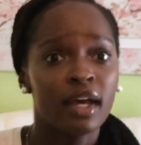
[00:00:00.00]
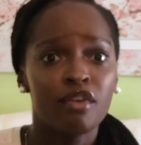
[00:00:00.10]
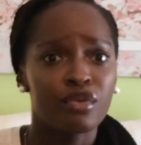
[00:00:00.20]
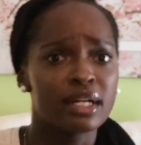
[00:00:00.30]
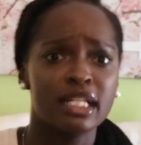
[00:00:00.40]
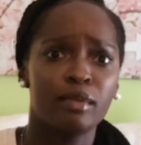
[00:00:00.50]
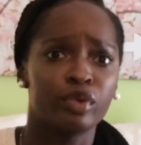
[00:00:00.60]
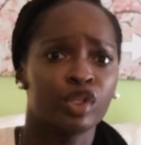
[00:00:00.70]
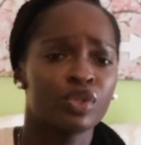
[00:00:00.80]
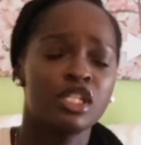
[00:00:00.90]
for example,
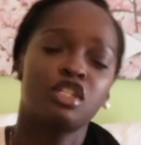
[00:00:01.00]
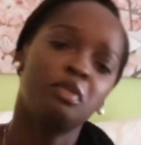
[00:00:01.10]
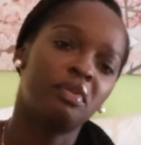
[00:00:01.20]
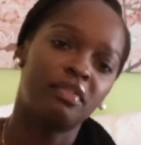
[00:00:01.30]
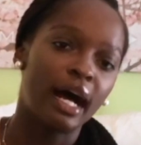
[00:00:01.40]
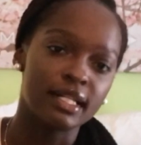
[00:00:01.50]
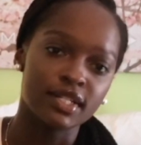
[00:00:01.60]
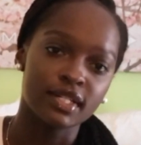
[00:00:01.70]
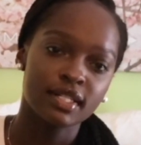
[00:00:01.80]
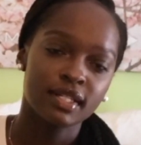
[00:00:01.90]
3
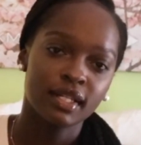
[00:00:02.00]
supervisors.